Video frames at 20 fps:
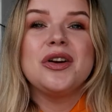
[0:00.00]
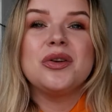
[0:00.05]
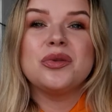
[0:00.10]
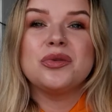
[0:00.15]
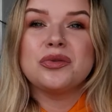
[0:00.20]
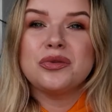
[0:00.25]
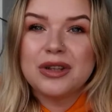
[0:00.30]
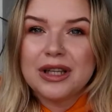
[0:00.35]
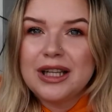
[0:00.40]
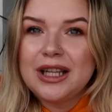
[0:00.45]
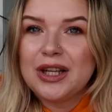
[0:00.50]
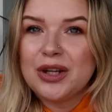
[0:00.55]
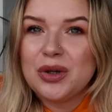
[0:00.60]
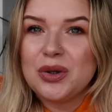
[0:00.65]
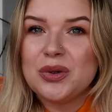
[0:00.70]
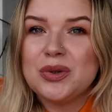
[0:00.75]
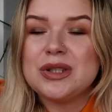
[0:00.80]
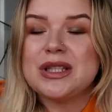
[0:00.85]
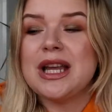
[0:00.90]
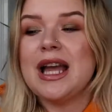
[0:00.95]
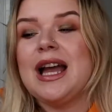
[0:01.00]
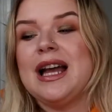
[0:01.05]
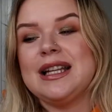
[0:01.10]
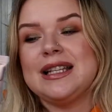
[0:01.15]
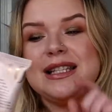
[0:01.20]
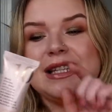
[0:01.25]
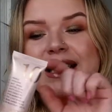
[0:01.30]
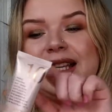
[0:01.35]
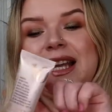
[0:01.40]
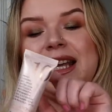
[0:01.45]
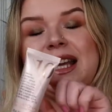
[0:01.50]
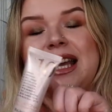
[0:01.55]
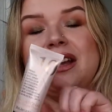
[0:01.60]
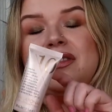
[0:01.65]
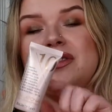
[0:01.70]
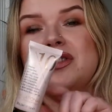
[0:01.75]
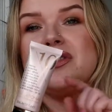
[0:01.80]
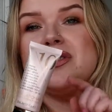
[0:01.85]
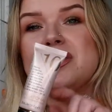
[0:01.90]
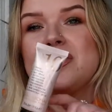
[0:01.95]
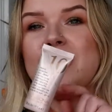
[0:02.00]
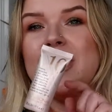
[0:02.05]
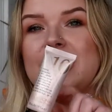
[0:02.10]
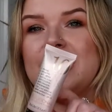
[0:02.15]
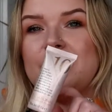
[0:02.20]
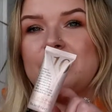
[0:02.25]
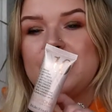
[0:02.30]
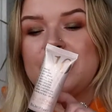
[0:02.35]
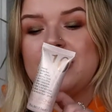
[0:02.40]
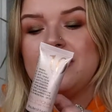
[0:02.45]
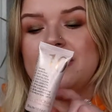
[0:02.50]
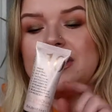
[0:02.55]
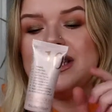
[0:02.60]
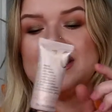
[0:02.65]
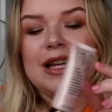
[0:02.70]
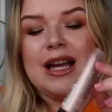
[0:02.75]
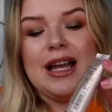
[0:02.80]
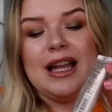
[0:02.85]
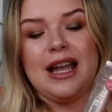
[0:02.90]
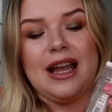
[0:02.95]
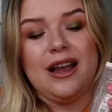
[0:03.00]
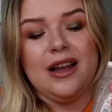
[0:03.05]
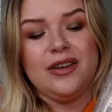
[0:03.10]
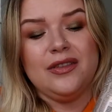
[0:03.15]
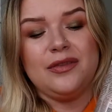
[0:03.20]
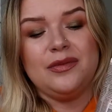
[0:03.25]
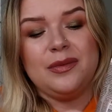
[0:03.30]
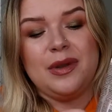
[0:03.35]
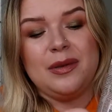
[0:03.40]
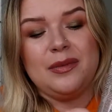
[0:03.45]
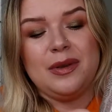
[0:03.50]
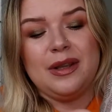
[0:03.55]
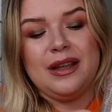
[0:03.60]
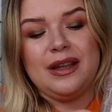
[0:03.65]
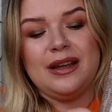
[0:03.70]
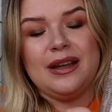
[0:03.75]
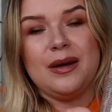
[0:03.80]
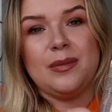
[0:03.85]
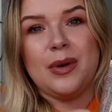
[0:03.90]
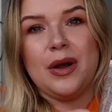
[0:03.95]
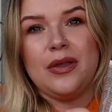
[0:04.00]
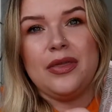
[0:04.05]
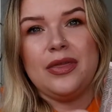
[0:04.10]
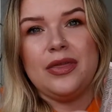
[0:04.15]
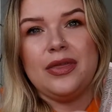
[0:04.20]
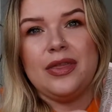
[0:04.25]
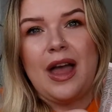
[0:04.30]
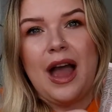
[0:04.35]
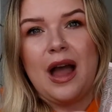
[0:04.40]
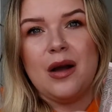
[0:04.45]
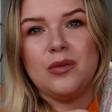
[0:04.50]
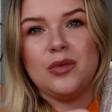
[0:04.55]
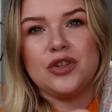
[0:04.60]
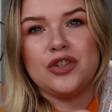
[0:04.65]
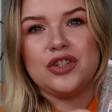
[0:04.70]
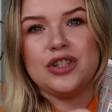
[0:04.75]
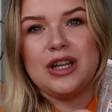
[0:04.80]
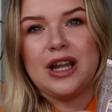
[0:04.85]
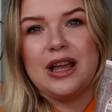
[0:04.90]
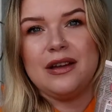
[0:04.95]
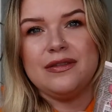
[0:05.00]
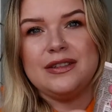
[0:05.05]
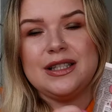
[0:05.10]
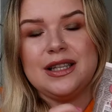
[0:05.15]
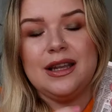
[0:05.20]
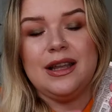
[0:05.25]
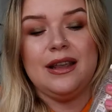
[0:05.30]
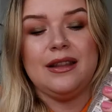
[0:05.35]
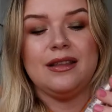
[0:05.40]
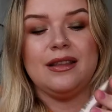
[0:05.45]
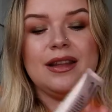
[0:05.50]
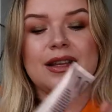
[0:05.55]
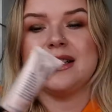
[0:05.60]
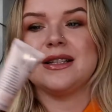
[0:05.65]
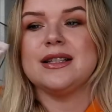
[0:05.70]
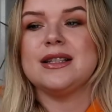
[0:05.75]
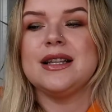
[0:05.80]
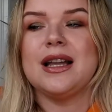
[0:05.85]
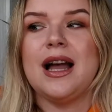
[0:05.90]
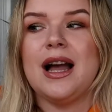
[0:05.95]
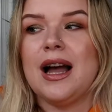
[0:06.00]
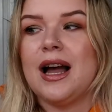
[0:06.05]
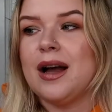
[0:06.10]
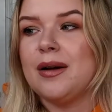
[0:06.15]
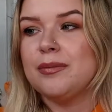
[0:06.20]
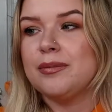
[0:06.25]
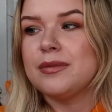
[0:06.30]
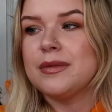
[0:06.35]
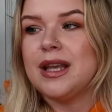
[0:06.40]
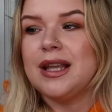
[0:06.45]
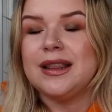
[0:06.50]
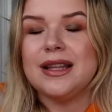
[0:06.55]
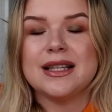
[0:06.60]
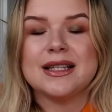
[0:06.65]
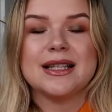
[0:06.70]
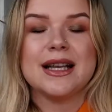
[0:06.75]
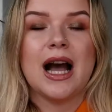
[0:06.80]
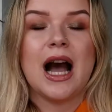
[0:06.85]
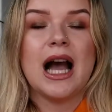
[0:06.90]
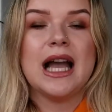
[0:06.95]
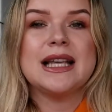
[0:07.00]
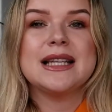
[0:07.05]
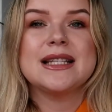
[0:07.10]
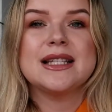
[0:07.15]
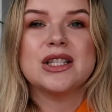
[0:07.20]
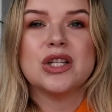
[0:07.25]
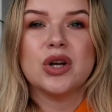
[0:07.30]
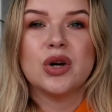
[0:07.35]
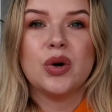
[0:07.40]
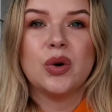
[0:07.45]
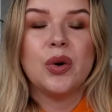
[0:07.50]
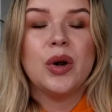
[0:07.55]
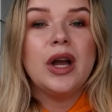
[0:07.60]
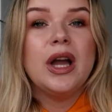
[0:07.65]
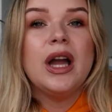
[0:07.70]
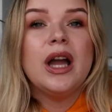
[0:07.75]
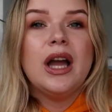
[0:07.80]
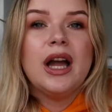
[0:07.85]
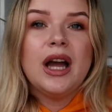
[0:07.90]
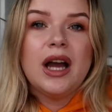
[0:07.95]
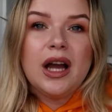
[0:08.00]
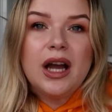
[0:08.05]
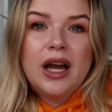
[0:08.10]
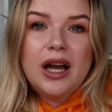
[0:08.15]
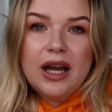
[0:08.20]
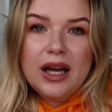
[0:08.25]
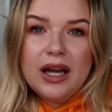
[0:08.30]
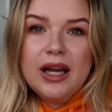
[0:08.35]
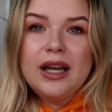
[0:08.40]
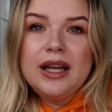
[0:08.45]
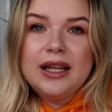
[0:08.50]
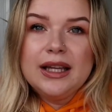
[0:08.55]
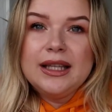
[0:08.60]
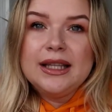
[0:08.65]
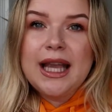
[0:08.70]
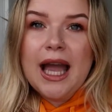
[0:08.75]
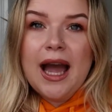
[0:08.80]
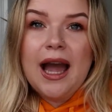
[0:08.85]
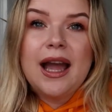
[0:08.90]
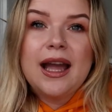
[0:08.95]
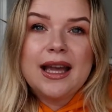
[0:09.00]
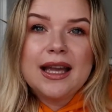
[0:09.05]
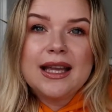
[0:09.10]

really old, and like I've used quite a bit of it. I have maybe about that much left in this, guys, so yeah,